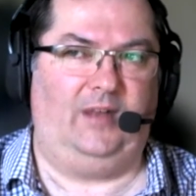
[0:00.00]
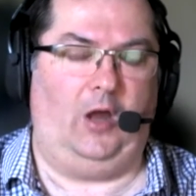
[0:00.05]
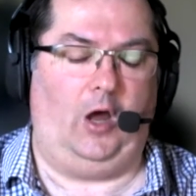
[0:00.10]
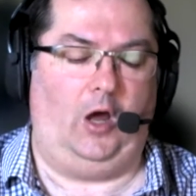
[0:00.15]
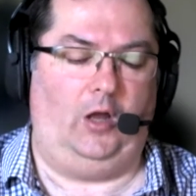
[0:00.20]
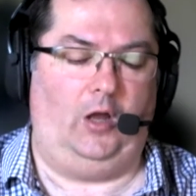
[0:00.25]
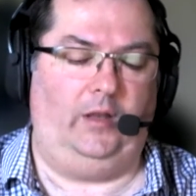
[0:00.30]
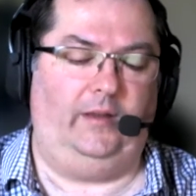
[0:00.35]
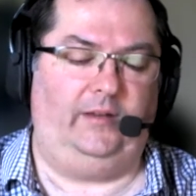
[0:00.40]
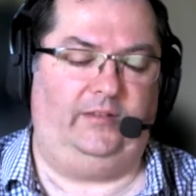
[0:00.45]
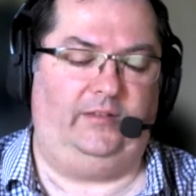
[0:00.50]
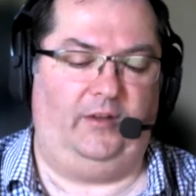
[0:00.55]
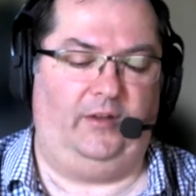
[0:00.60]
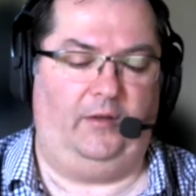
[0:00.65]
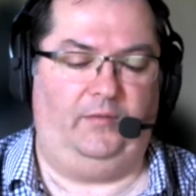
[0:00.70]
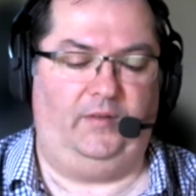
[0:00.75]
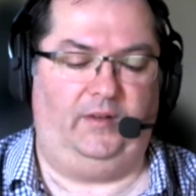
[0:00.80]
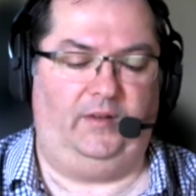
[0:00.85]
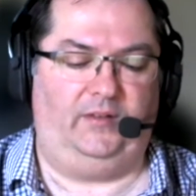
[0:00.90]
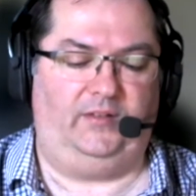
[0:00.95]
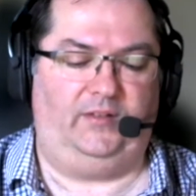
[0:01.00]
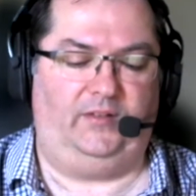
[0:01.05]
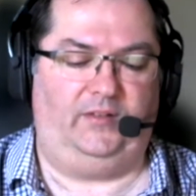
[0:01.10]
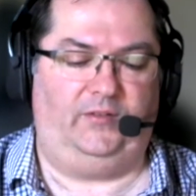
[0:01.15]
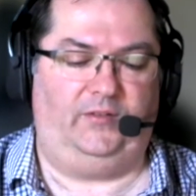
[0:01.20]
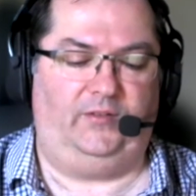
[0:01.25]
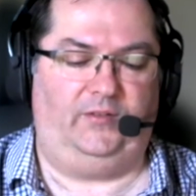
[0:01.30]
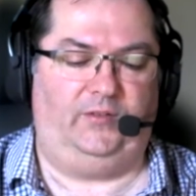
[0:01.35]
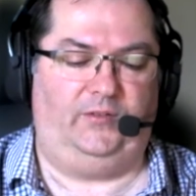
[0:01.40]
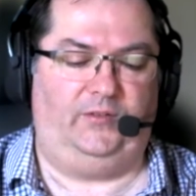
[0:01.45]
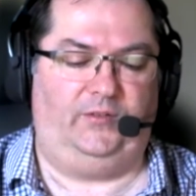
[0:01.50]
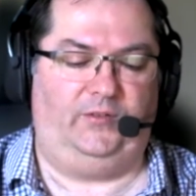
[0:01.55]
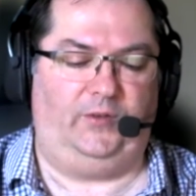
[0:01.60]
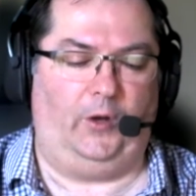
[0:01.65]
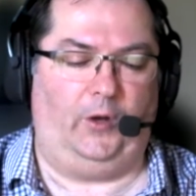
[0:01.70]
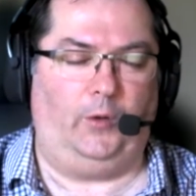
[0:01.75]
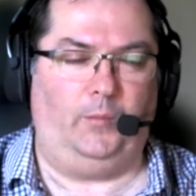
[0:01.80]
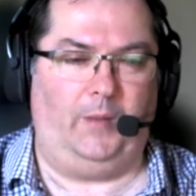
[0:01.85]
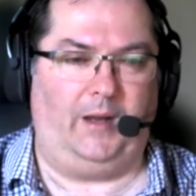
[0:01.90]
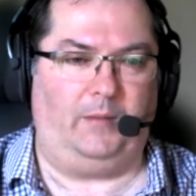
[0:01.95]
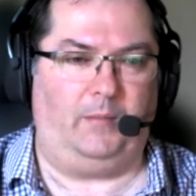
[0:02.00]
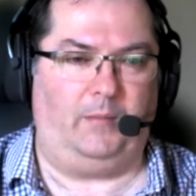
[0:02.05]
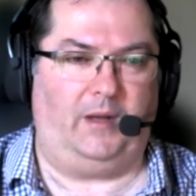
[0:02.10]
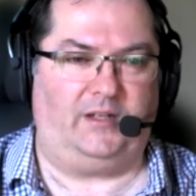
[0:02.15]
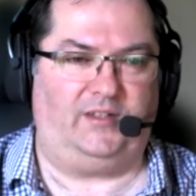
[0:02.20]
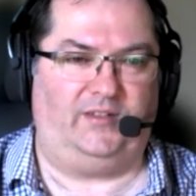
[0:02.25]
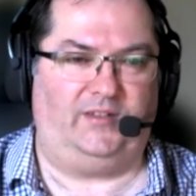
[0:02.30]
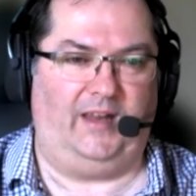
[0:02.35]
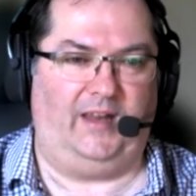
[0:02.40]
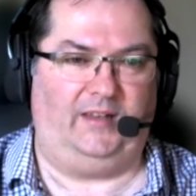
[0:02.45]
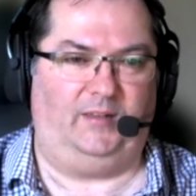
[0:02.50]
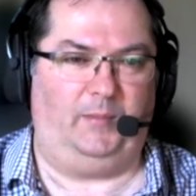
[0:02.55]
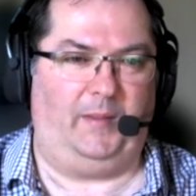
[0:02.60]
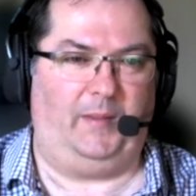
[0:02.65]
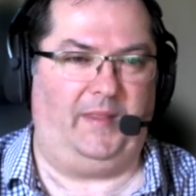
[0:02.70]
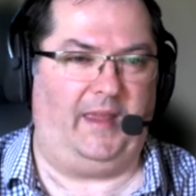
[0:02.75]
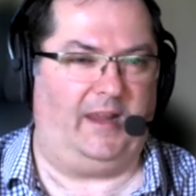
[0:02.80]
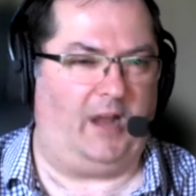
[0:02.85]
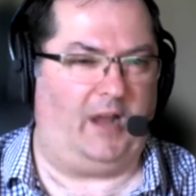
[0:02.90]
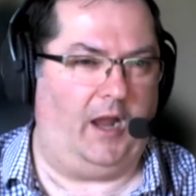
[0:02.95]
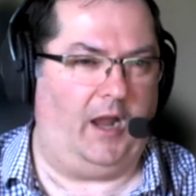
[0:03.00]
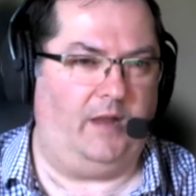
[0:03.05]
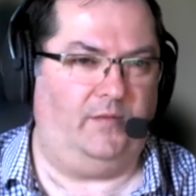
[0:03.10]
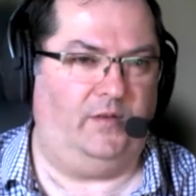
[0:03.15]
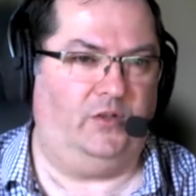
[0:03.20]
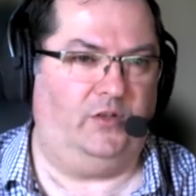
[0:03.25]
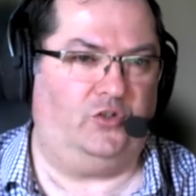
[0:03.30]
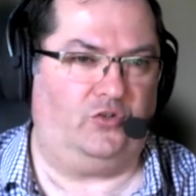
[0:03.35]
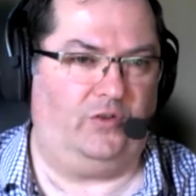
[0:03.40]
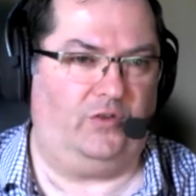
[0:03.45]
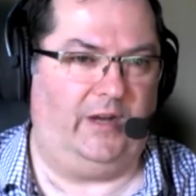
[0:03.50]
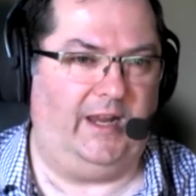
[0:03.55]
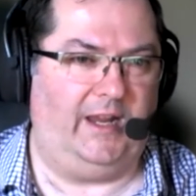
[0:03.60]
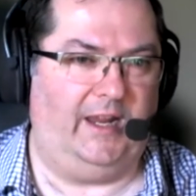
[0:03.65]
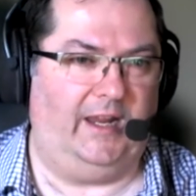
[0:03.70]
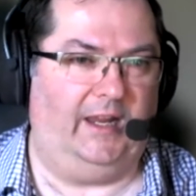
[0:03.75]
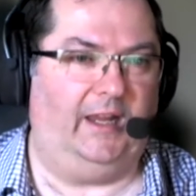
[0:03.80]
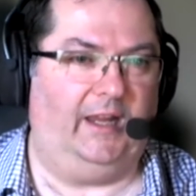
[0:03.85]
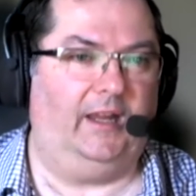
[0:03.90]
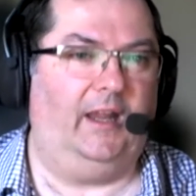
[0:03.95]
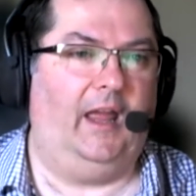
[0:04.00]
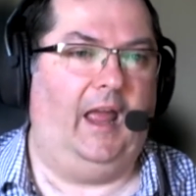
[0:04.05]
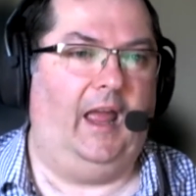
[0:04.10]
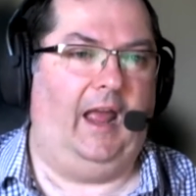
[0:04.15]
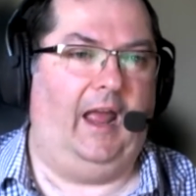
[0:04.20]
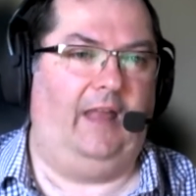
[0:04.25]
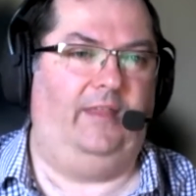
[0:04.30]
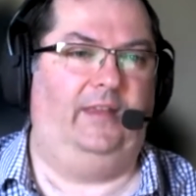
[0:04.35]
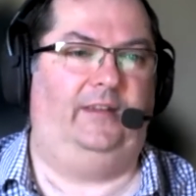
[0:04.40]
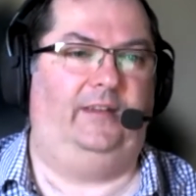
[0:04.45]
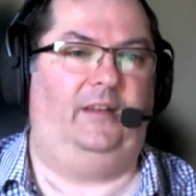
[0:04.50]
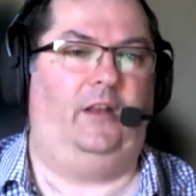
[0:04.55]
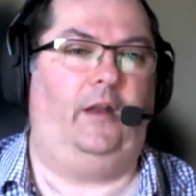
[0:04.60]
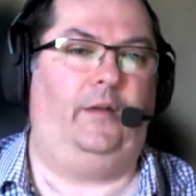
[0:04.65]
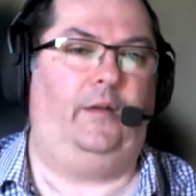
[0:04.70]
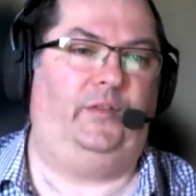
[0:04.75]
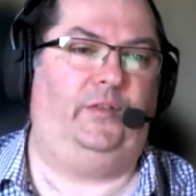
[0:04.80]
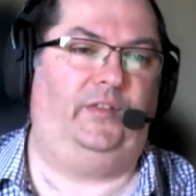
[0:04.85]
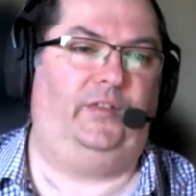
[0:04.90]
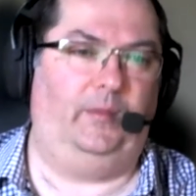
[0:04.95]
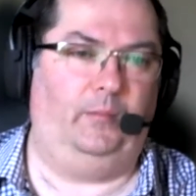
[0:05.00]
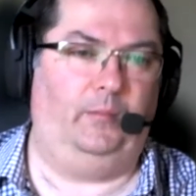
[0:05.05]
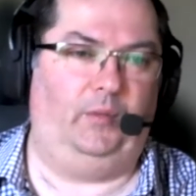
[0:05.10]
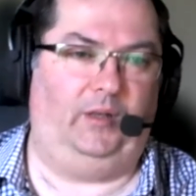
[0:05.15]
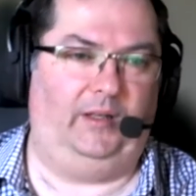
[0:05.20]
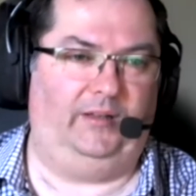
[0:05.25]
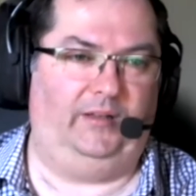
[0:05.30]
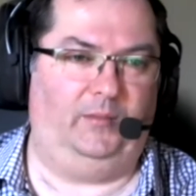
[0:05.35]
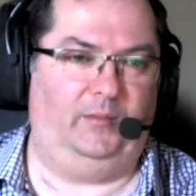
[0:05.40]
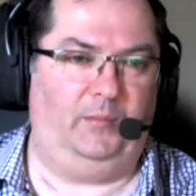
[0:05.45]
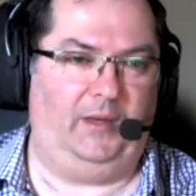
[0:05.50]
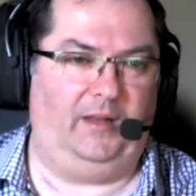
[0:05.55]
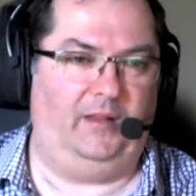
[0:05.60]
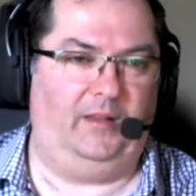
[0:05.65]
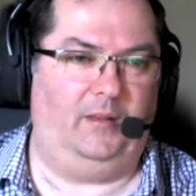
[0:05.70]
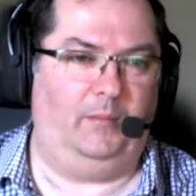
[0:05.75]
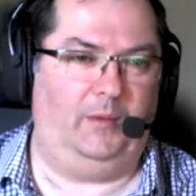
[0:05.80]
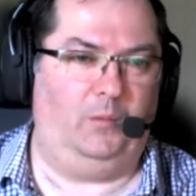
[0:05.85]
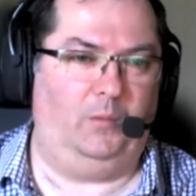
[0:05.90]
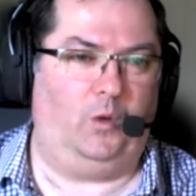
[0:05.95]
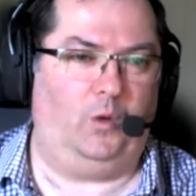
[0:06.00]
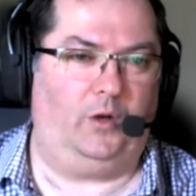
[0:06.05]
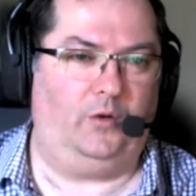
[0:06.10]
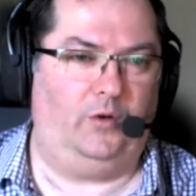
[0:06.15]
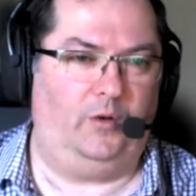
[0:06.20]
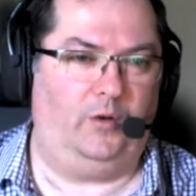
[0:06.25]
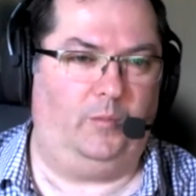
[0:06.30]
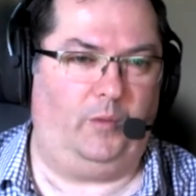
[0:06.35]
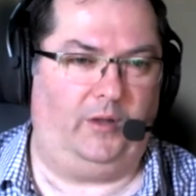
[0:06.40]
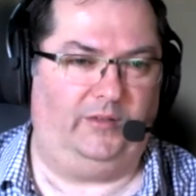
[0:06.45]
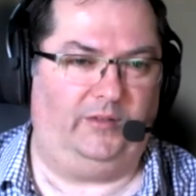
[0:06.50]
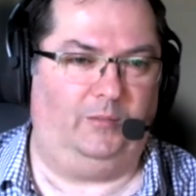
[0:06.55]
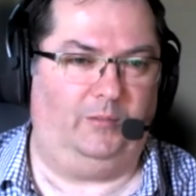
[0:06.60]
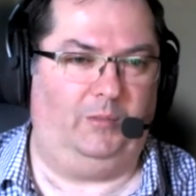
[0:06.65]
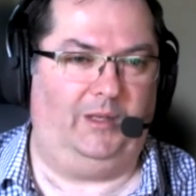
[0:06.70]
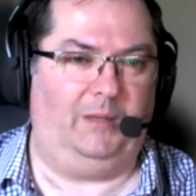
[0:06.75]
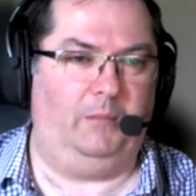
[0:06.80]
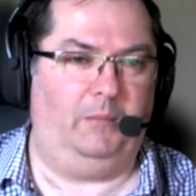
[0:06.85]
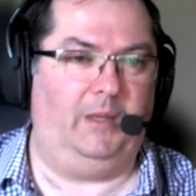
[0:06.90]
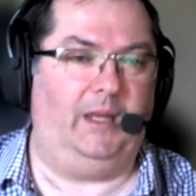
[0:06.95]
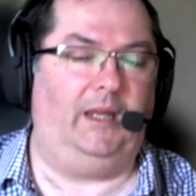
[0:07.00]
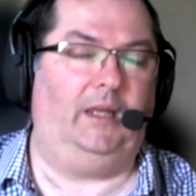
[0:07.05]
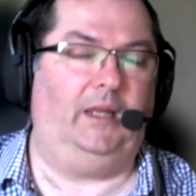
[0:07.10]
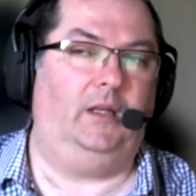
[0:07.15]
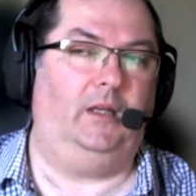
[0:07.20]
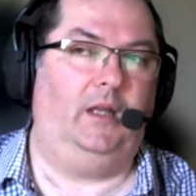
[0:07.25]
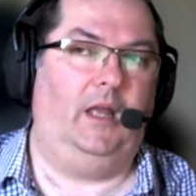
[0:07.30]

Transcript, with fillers: on the surface don't make much sense, but they're kind of intriguing. And there's a lot of symbolism in them and what could it possibly mean?